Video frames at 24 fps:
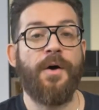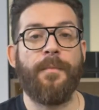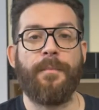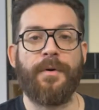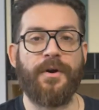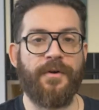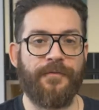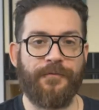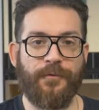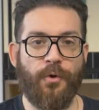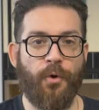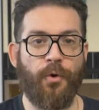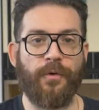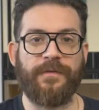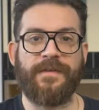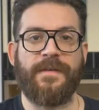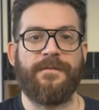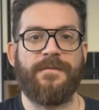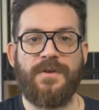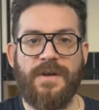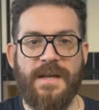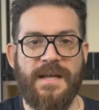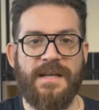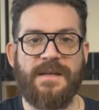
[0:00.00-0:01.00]
But of course,
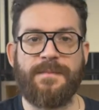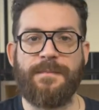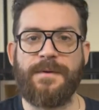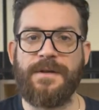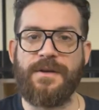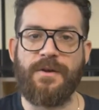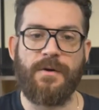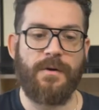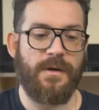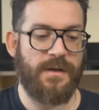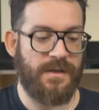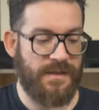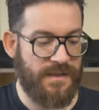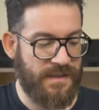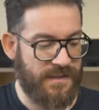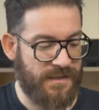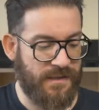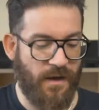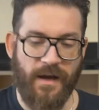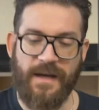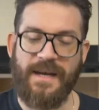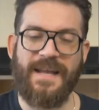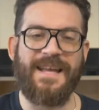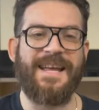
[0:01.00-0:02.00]
if you need to be doing
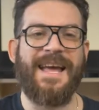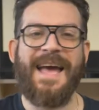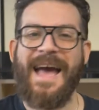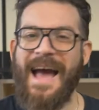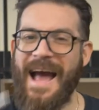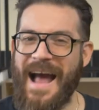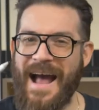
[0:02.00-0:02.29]
designing,